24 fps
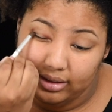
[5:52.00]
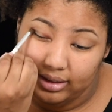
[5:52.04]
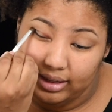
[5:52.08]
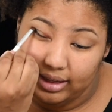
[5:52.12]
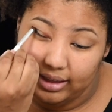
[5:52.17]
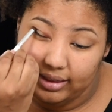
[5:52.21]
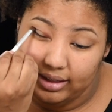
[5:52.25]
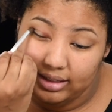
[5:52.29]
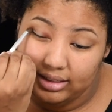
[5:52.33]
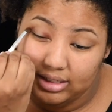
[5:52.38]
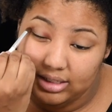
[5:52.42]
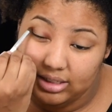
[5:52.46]

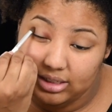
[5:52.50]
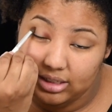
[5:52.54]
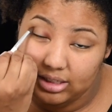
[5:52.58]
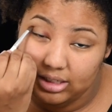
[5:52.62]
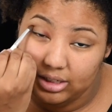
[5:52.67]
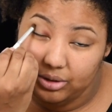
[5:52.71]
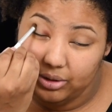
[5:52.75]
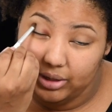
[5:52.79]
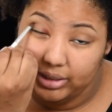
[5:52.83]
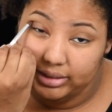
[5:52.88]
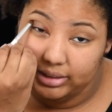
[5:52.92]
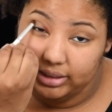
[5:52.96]
And this is just
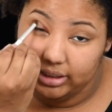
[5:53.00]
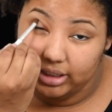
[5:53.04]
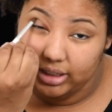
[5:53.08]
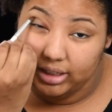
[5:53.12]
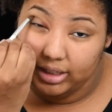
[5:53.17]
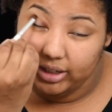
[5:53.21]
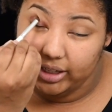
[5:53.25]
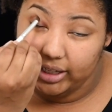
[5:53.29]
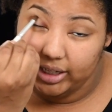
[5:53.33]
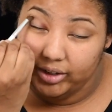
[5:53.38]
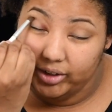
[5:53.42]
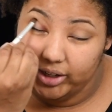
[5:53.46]
going to
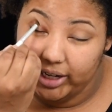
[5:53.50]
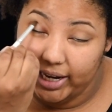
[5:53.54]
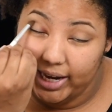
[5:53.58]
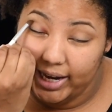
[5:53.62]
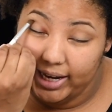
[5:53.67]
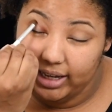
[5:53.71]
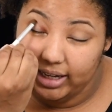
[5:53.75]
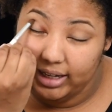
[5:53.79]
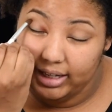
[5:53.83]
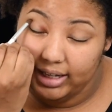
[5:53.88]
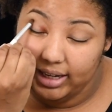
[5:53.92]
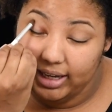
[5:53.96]

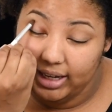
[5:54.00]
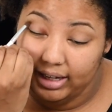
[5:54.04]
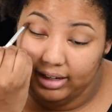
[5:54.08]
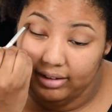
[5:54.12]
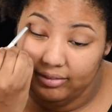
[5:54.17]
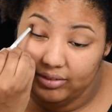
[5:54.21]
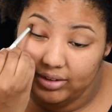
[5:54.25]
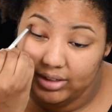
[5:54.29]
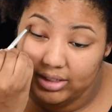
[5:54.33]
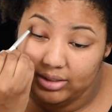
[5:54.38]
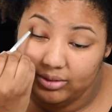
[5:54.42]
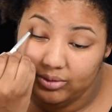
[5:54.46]
create a
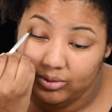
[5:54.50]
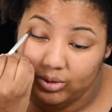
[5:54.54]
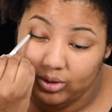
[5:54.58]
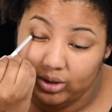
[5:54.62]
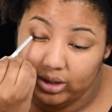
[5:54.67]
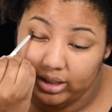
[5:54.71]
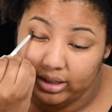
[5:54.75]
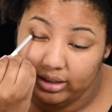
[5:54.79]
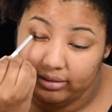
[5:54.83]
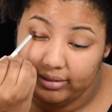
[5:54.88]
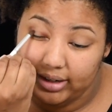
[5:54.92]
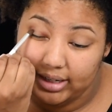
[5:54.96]
canvas
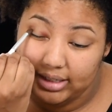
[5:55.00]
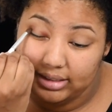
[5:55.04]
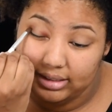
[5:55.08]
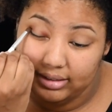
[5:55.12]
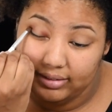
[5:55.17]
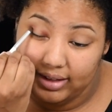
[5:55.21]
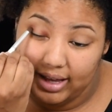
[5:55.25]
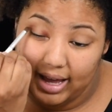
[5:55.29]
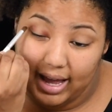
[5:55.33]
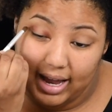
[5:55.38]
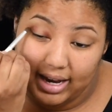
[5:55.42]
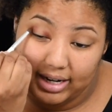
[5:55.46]
for the rest of
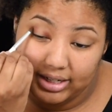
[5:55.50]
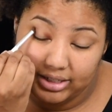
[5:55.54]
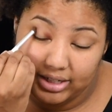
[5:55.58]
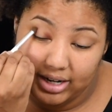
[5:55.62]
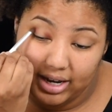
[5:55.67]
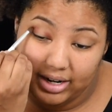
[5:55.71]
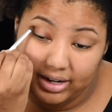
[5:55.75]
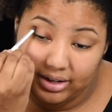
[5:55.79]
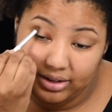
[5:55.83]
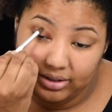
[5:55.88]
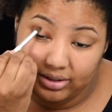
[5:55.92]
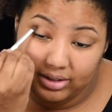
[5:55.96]
the
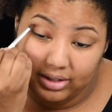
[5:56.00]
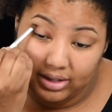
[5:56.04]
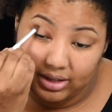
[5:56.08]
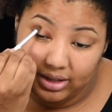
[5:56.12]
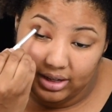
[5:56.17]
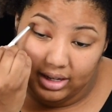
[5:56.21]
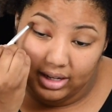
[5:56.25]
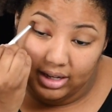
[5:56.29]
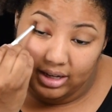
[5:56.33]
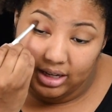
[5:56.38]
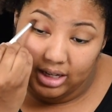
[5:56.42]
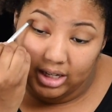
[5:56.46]
eyeshadow.
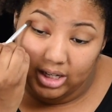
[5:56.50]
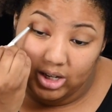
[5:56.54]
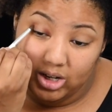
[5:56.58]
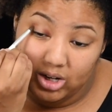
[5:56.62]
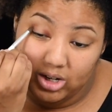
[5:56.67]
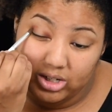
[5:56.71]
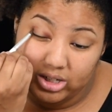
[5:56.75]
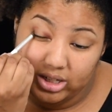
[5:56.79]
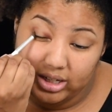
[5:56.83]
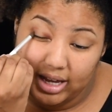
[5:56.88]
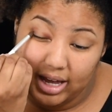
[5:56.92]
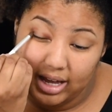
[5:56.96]

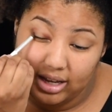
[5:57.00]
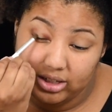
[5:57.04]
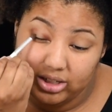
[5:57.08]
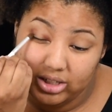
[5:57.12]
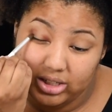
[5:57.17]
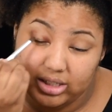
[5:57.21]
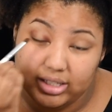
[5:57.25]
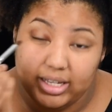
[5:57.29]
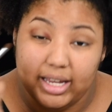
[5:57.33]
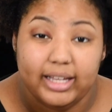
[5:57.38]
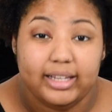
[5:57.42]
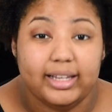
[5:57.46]
Usually I'll
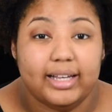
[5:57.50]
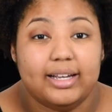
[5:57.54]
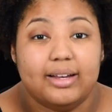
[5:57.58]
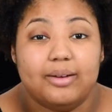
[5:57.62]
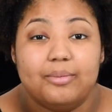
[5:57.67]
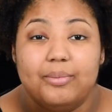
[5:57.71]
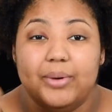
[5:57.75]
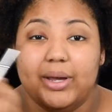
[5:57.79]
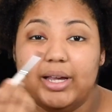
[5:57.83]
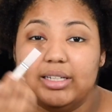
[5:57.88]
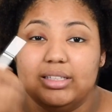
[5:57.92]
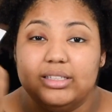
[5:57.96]
just take like a
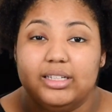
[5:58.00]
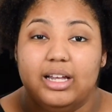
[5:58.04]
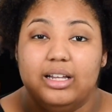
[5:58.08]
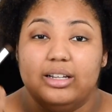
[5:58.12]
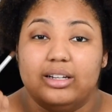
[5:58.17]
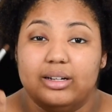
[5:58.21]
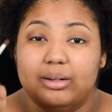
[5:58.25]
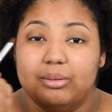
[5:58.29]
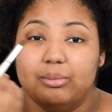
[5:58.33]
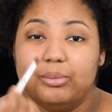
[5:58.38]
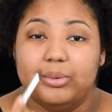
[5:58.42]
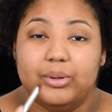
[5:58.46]
base color
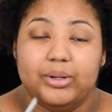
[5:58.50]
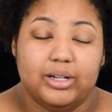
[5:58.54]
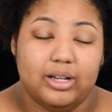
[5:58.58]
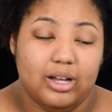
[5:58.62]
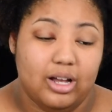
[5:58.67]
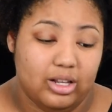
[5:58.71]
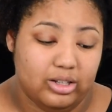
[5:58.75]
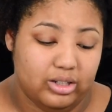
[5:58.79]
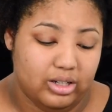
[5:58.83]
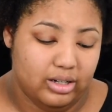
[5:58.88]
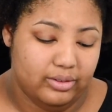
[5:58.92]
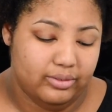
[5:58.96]
and put it
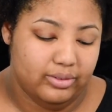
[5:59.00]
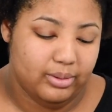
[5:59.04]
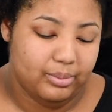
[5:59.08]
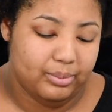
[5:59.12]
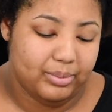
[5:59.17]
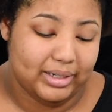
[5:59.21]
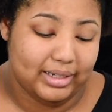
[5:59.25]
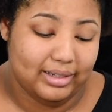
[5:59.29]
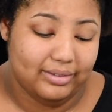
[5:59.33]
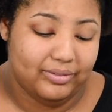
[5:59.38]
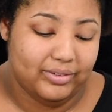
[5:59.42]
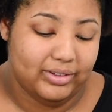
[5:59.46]
all over,
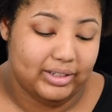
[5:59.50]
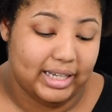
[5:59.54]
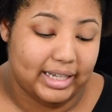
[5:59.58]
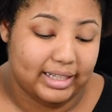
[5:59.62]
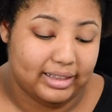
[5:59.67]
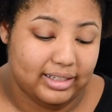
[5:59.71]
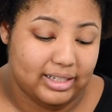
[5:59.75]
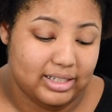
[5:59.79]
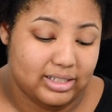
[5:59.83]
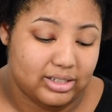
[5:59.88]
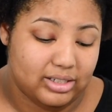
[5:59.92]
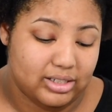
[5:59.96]
but I feel like
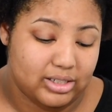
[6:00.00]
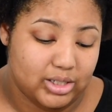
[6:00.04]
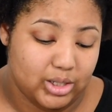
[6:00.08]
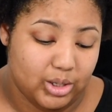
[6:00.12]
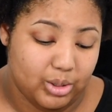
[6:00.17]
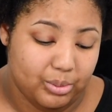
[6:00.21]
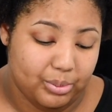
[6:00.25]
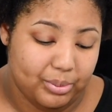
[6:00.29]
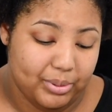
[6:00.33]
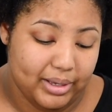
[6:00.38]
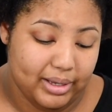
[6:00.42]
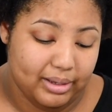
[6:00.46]
these are
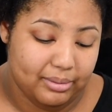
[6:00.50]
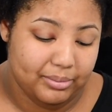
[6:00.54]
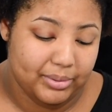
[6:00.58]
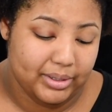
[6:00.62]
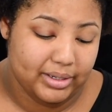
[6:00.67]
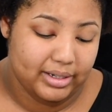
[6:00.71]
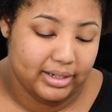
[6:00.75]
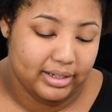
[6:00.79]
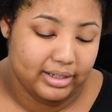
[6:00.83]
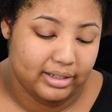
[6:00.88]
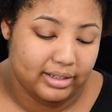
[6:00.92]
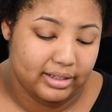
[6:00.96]
so
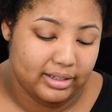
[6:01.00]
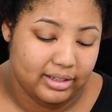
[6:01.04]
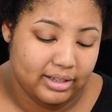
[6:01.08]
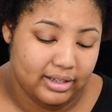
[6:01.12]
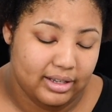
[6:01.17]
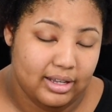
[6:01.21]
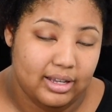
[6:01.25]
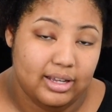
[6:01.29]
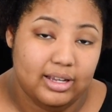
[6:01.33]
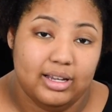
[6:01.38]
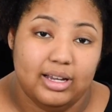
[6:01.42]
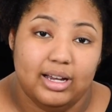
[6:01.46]
pigmented,
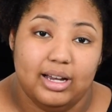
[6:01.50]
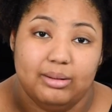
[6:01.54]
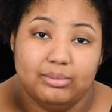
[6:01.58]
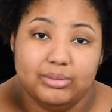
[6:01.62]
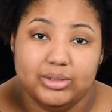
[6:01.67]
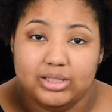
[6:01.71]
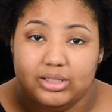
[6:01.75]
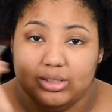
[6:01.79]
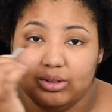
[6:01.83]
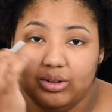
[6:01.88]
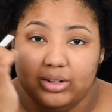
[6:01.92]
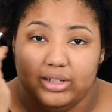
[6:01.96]
I'm
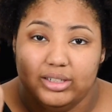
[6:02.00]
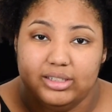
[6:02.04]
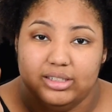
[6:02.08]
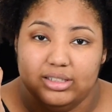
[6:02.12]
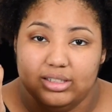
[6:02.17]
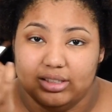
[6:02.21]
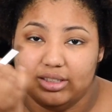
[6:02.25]
just going to